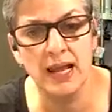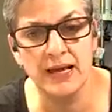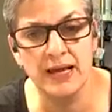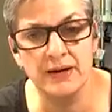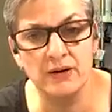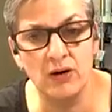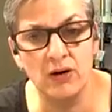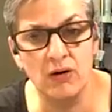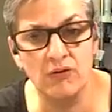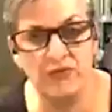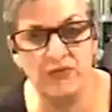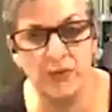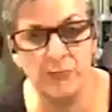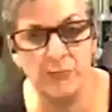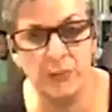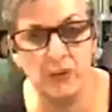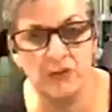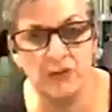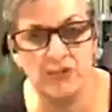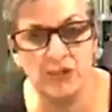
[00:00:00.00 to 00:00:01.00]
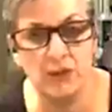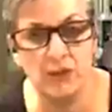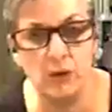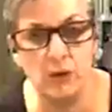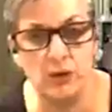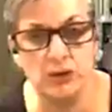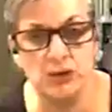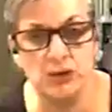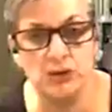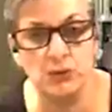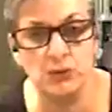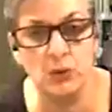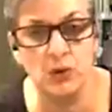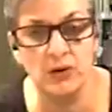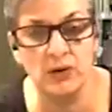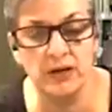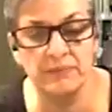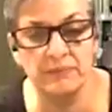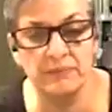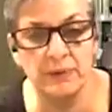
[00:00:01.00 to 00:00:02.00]
layer of epoxy or two
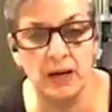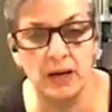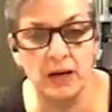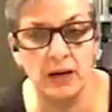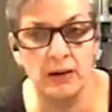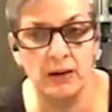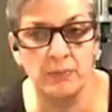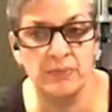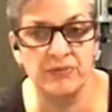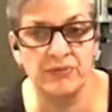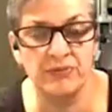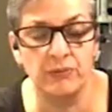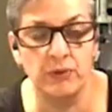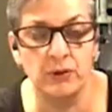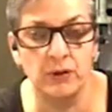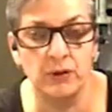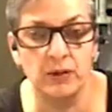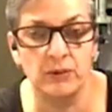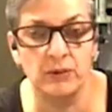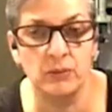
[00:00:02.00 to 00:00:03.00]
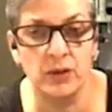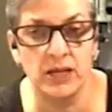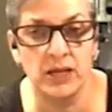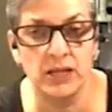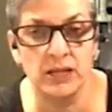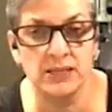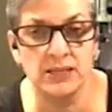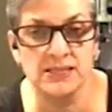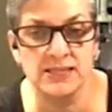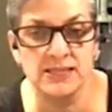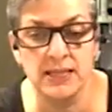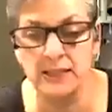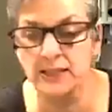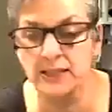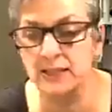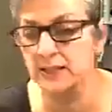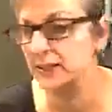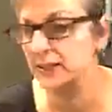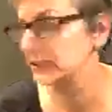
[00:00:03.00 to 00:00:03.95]
before we send it.